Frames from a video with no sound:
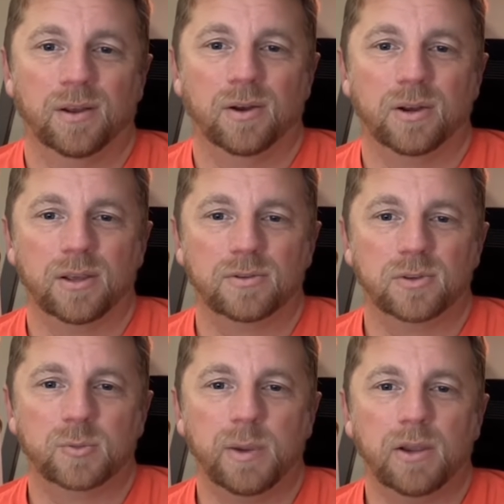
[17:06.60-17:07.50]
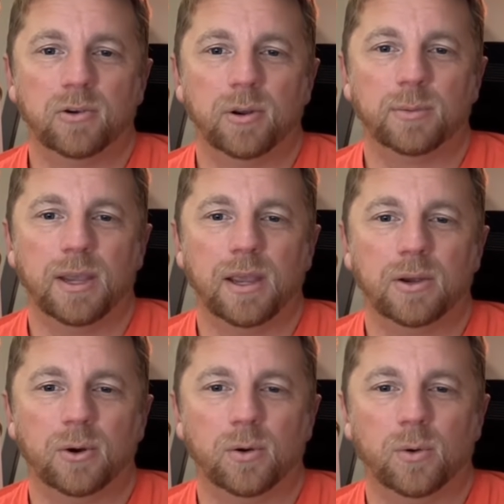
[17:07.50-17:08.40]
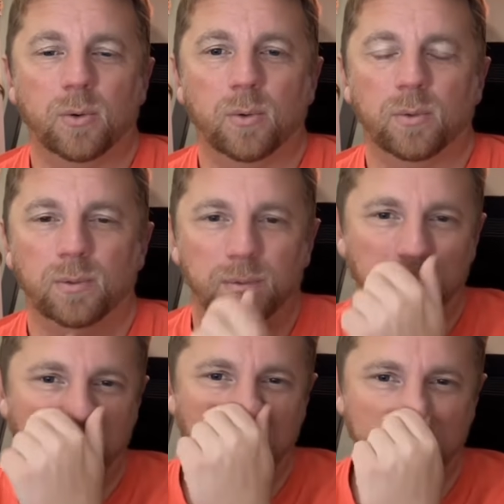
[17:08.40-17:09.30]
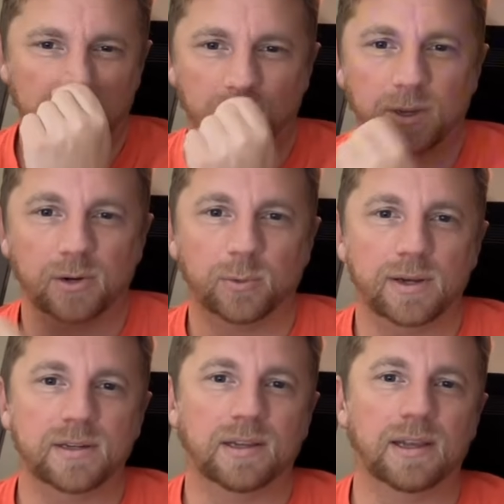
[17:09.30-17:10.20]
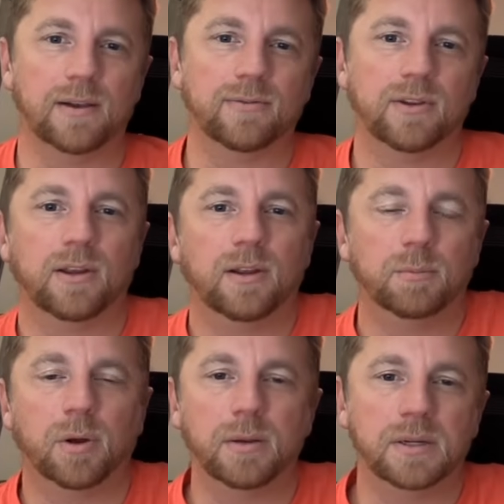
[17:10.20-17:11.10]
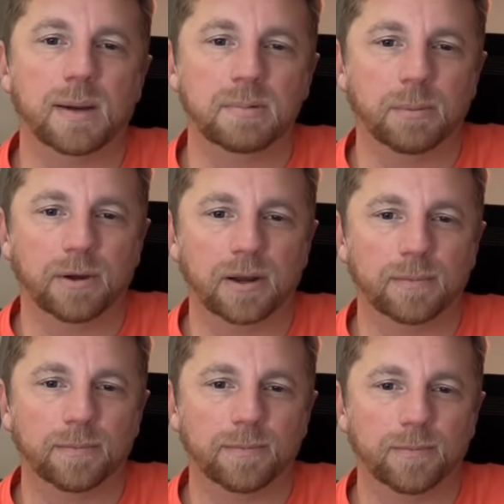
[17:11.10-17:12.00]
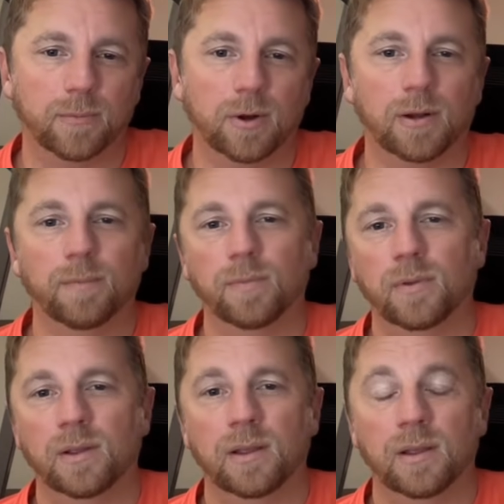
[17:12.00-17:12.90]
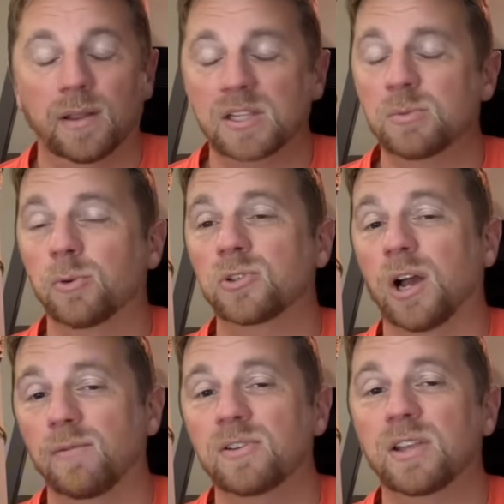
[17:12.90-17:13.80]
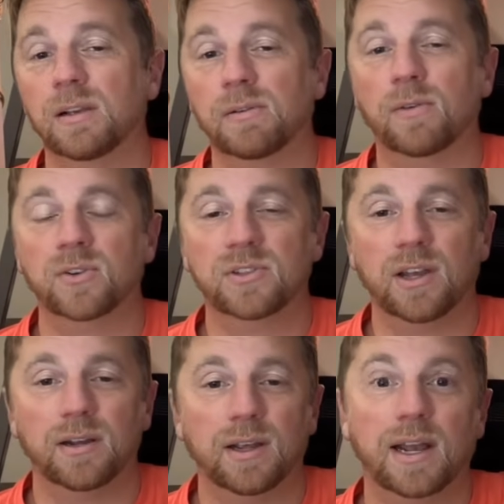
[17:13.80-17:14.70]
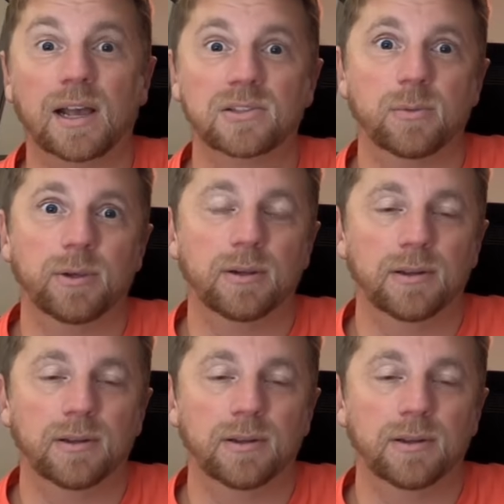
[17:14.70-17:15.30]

Okay, so spangram can't go left to right or right to left. Probably top to bottom. Well, that's the most obvious thing I've ever said. It has to be.